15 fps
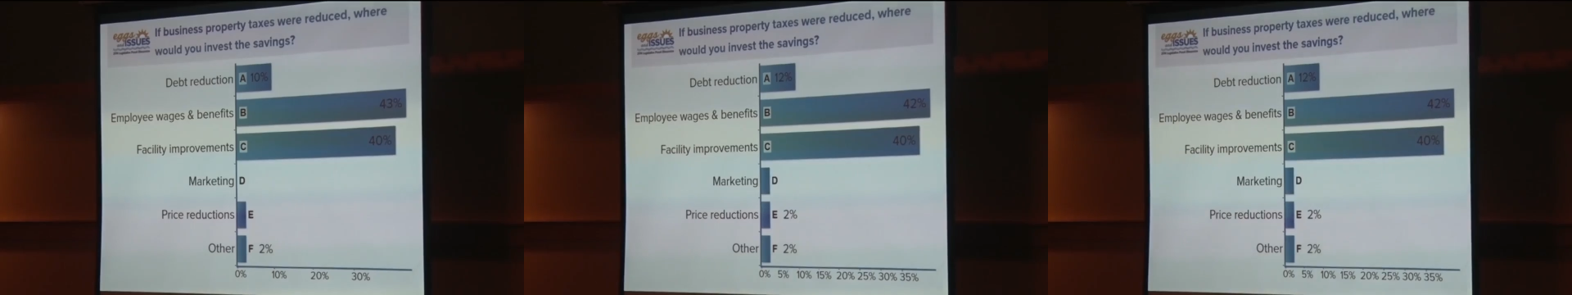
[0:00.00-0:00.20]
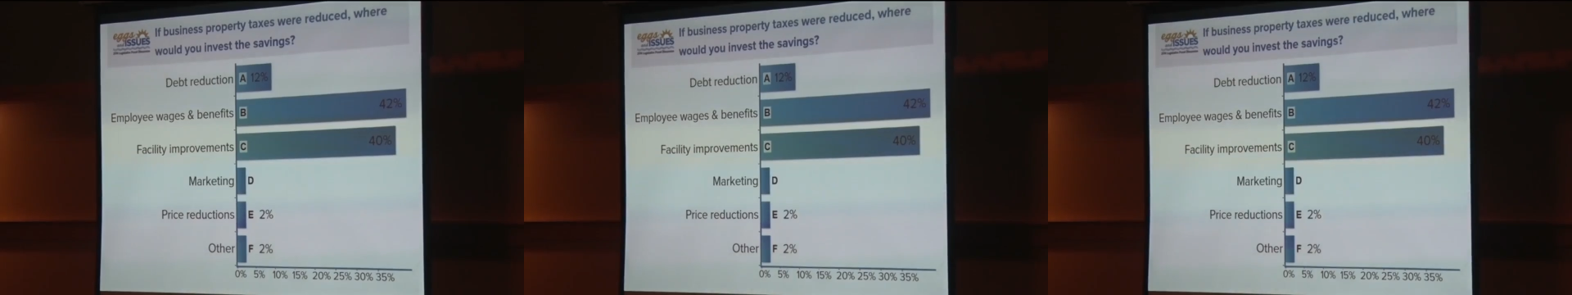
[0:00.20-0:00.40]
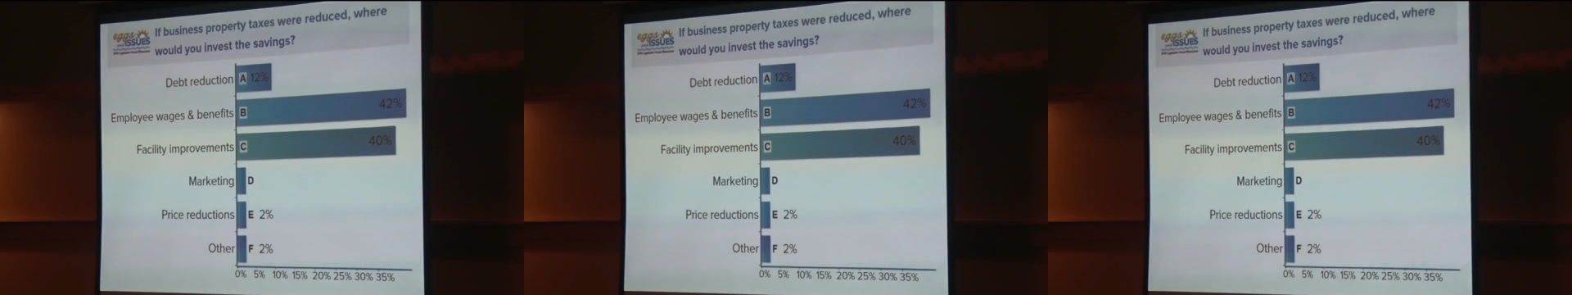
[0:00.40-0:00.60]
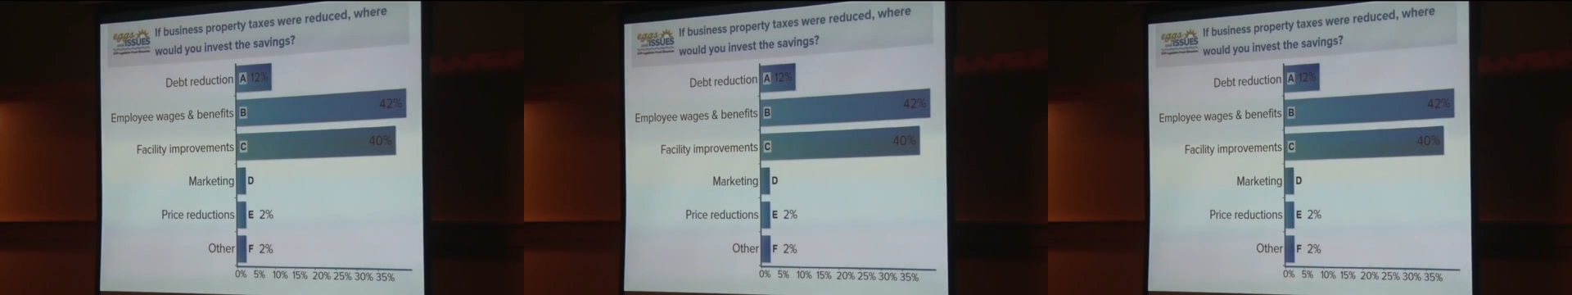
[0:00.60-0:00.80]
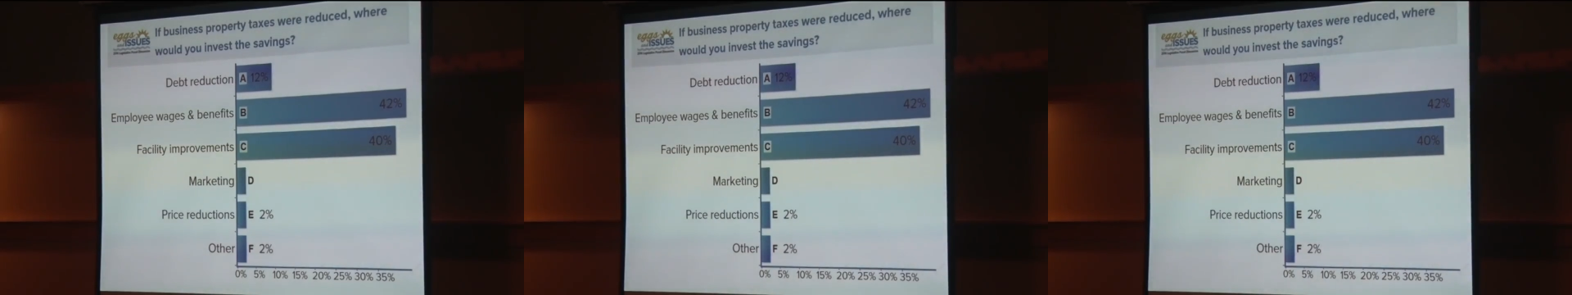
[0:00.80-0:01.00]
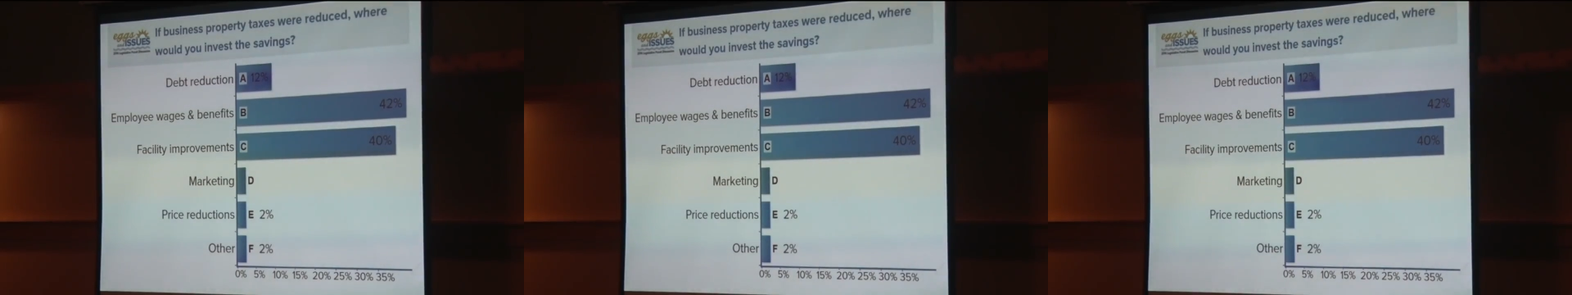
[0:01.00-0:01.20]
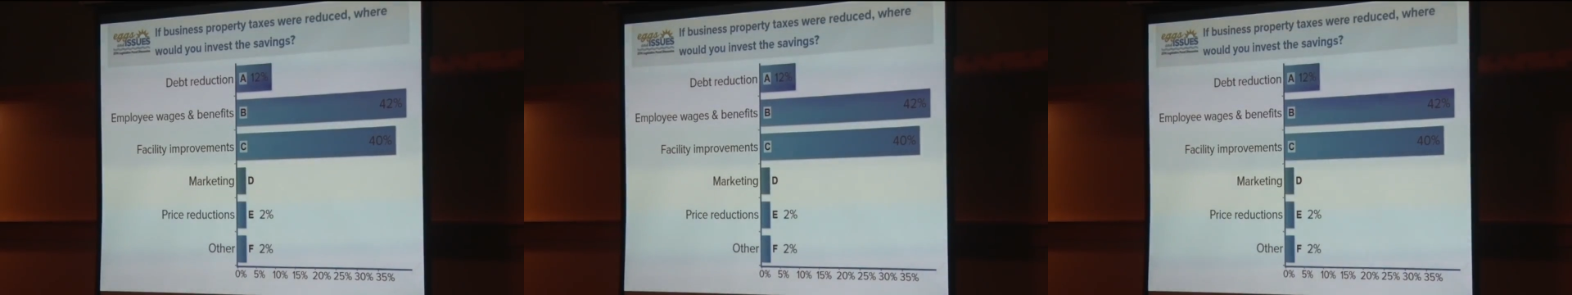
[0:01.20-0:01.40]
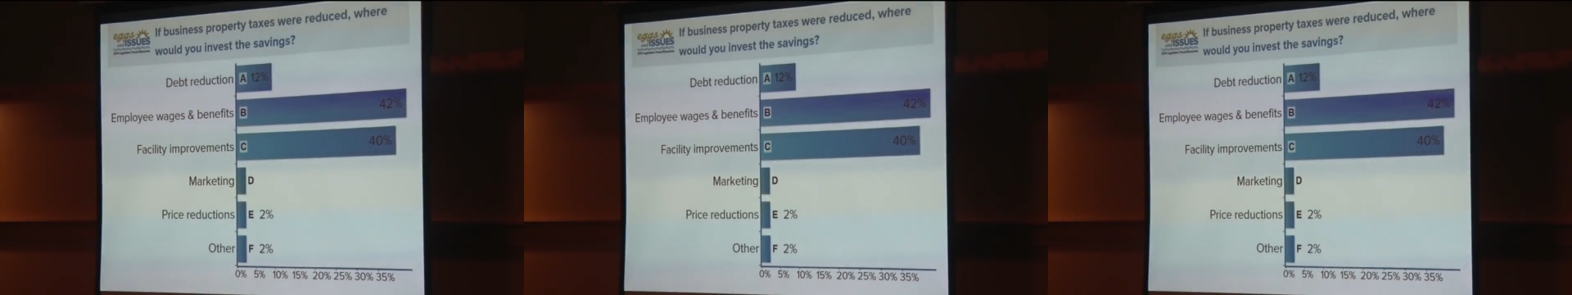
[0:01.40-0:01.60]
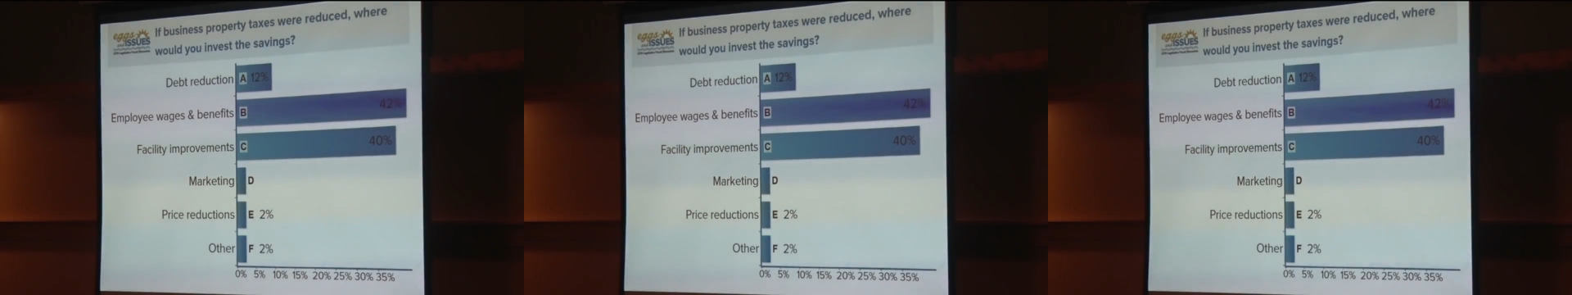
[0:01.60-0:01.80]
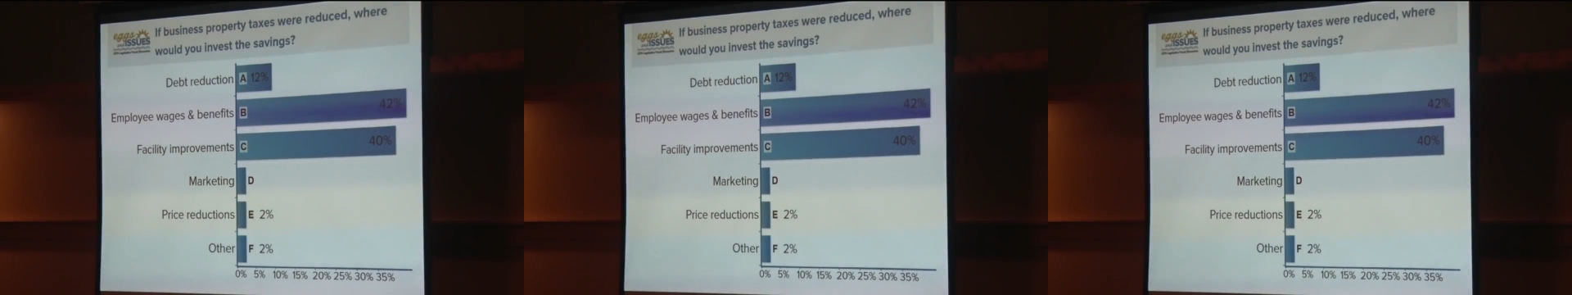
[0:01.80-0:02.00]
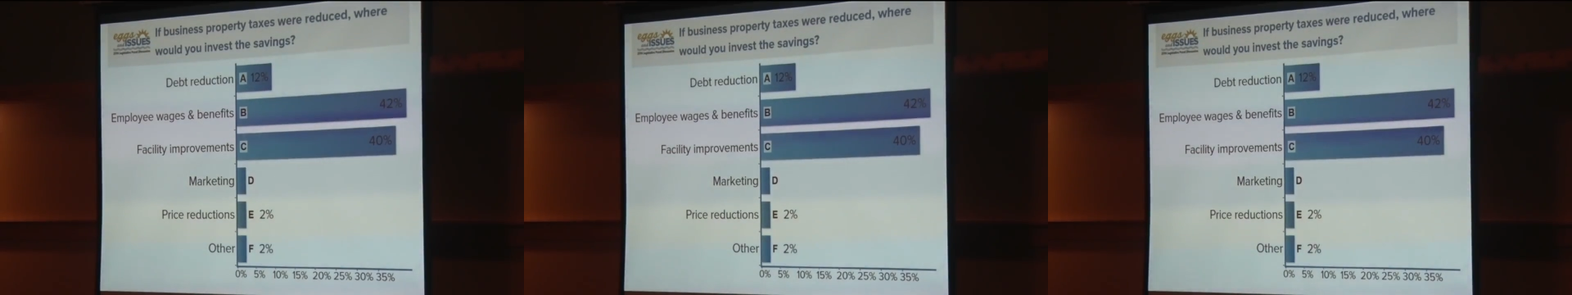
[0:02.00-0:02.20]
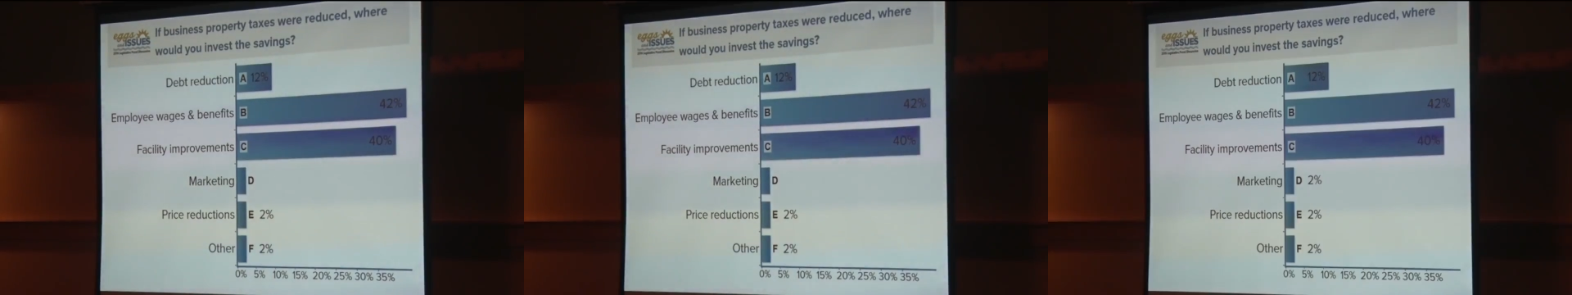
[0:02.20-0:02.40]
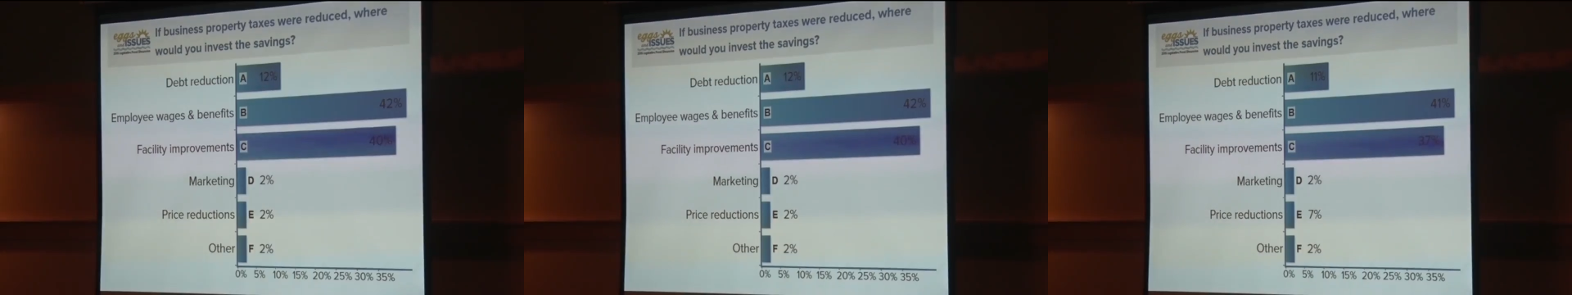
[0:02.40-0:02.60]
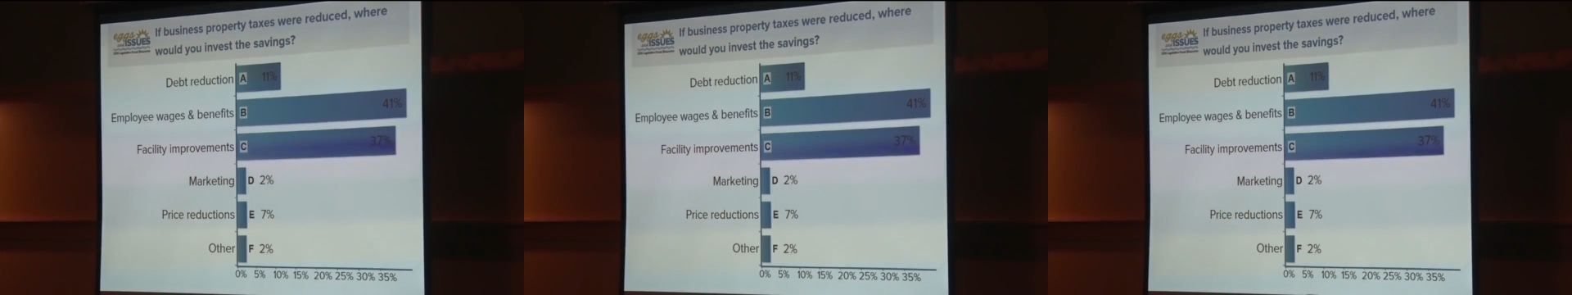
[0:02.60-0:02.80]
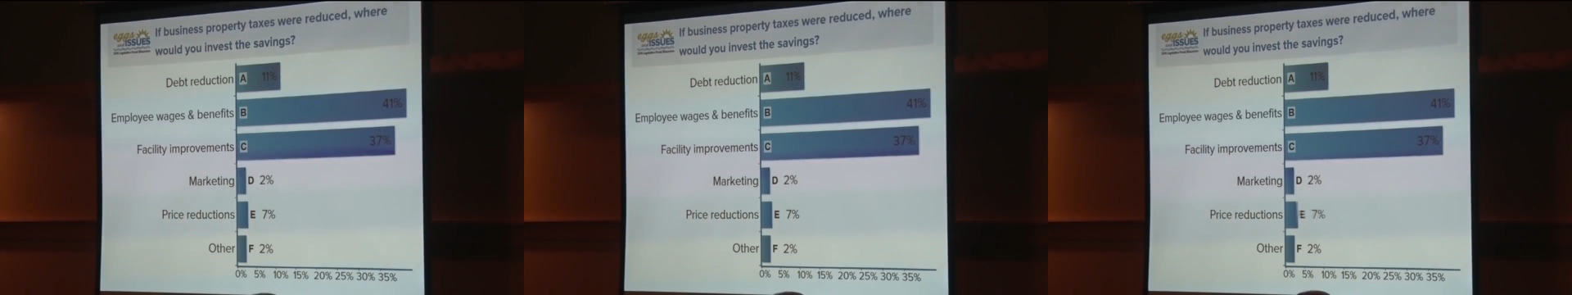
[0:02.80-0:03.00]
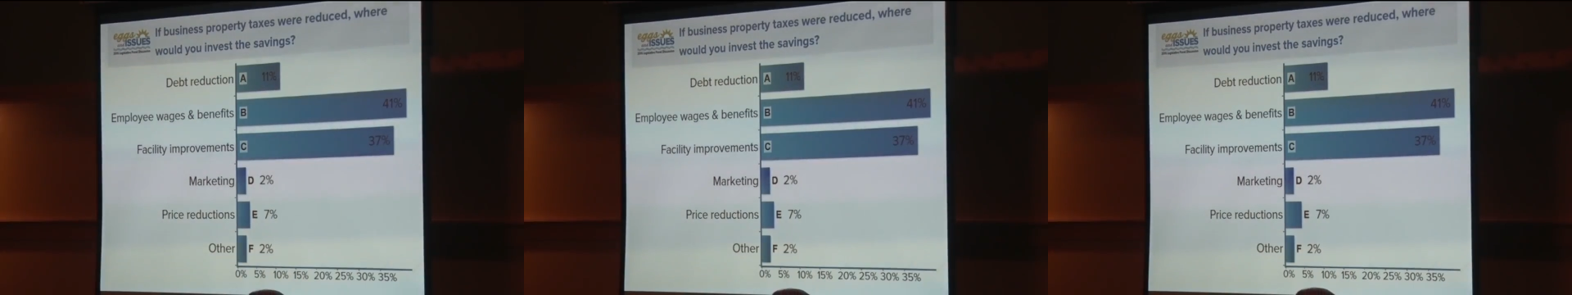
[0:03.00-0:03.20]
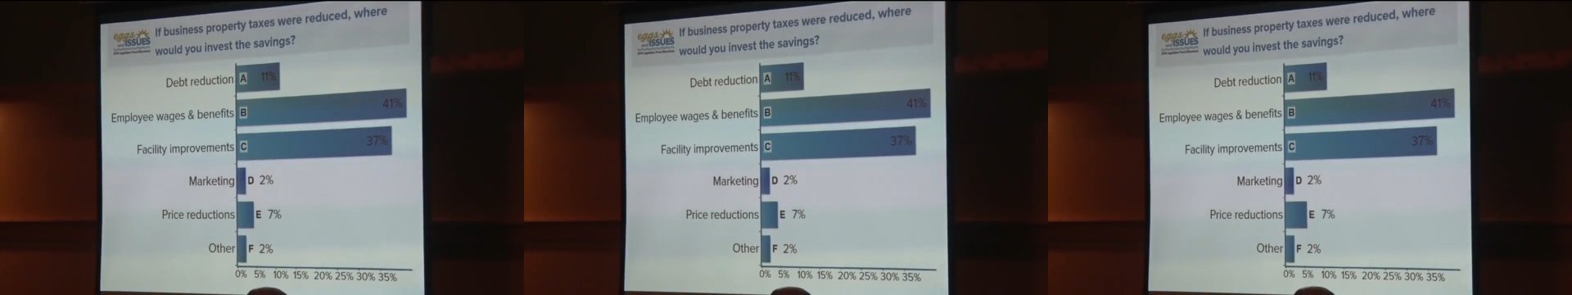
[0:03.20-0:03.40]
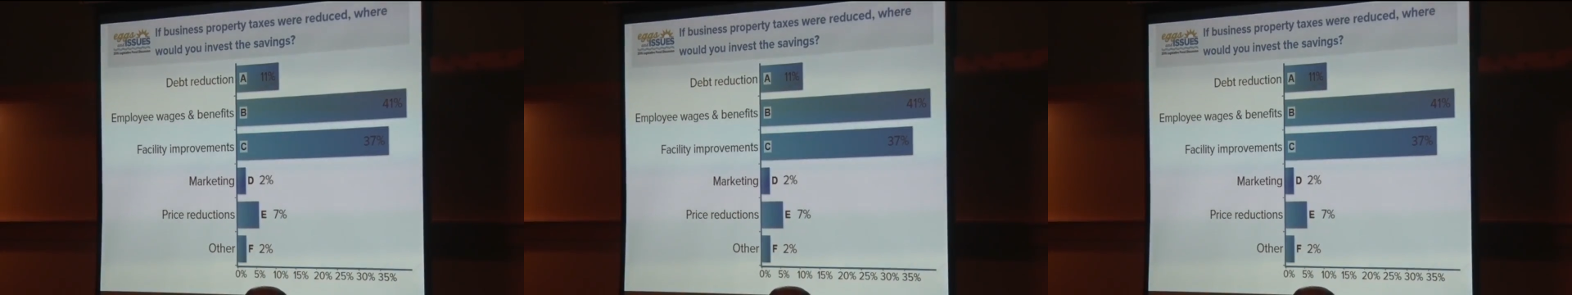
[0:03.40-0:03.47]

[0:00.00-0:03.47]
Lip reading: (no speaker visible)